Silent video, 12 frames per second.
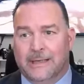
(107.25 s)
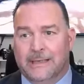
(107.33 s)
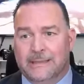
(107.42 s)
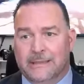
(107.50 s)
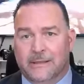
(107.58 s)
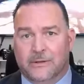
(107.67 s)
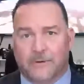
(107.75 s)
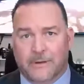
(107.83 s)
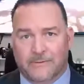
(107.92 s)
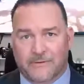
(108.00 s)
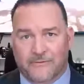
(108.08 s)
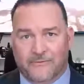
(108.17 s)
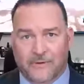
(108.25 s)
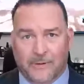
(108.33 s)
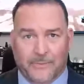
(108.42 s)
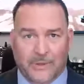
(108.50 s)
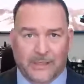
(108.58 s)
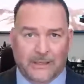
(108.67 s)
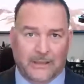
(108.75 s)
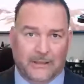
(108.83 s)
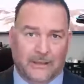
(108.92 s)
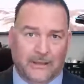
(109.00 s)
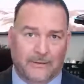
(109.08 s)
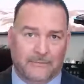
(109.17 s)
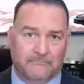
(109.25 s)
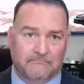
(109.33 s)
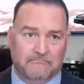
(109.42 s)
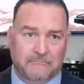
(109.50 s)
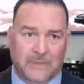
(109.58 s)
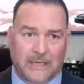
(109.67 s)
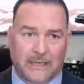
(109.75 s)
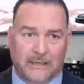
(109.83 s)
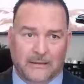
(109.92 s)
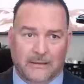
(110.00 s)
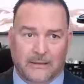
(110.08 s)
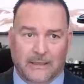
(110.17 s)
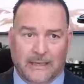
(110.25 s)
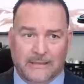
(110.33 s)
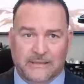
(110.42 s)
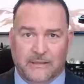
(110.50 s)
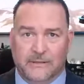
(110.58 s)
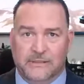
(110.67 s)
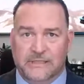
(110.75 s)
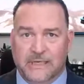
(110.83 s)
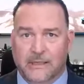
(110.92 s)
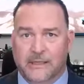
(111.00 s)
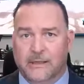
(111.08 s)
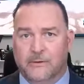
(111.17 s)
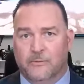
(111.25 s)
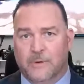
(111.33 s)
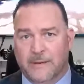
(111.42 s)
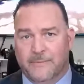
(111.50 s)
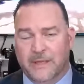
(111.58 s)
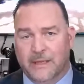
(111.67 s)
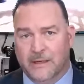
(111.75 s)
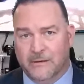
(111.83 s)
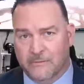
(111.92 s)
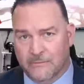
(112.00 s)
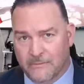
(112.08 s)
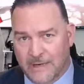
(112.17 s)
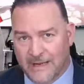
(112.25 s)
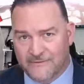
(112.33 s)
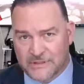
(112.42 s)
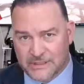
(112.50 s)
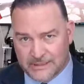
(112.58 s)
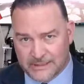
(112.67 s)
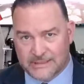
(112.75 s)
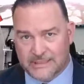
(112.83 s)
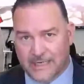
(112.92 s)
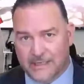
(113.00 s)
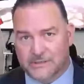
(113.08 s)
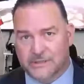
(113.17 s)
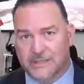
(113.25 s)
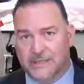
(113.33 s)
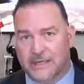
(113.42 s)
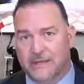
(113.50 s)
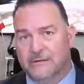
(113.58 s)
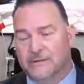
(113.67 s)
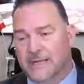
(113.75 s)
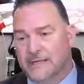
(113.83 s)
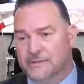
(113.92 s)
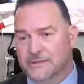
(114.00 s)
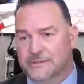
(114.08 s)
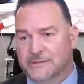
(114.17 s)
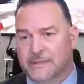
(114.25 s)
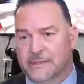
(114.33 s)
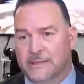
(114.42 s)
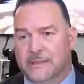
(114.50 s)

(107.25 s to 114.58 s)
I didn't agree with the flipping. And as they're stealing, raping, and ravaging this nation and other nations,